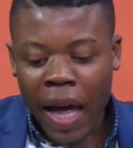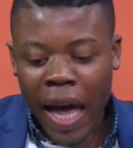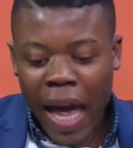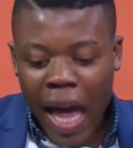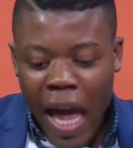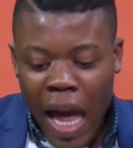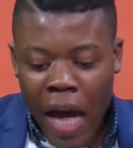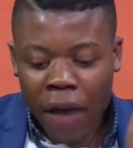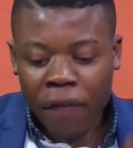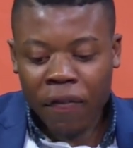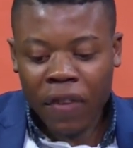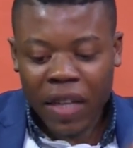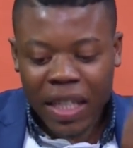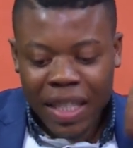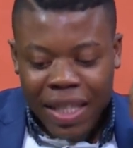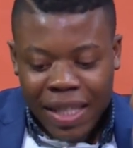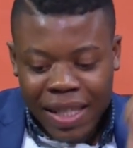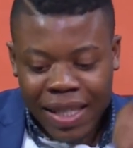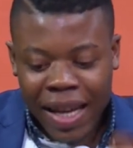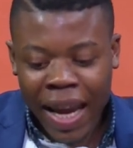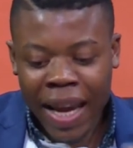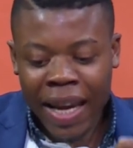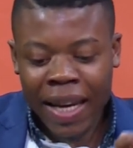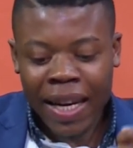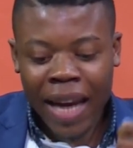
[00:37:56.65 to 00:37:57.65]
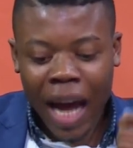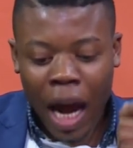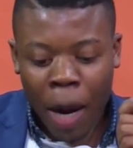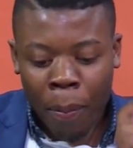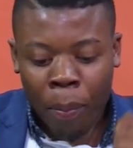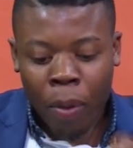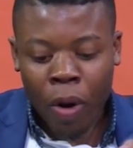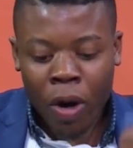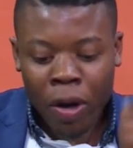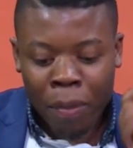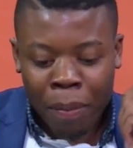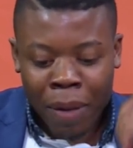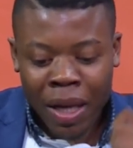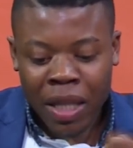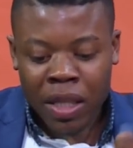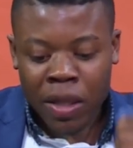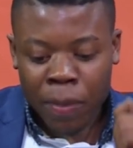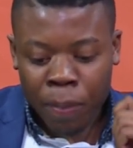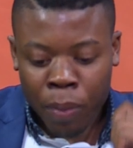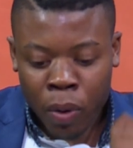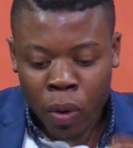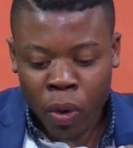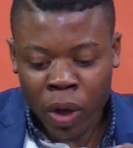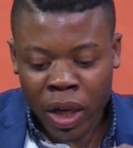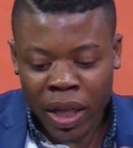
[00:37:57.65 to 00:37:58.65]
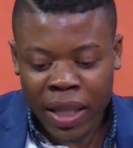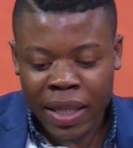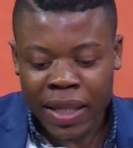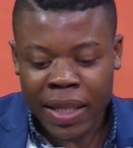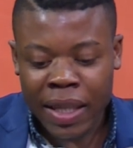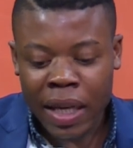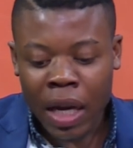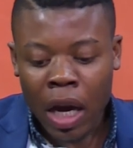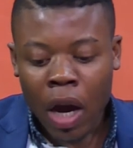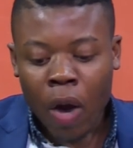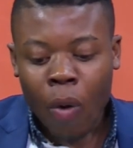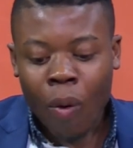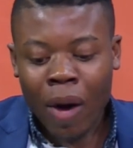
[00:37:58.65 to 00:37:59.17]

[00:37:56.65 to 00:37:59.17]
every stain upon man's dignity